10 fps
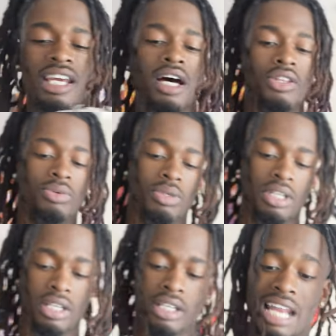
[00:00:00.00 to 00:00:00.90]
the other
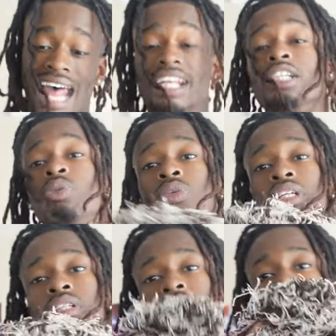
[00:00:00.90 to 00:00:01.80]
one. Now this
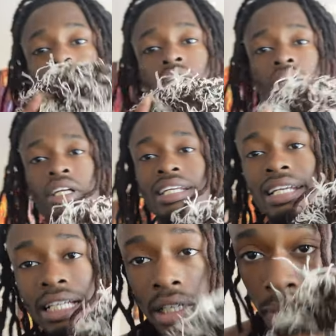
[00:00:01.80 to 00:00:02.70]
one
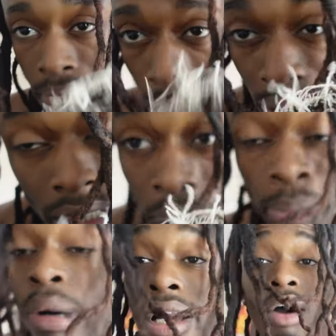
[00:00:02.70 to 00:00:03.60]
is
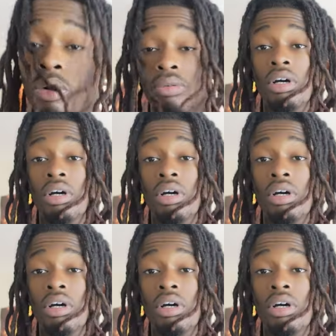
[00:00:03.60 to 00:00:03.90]
getting put on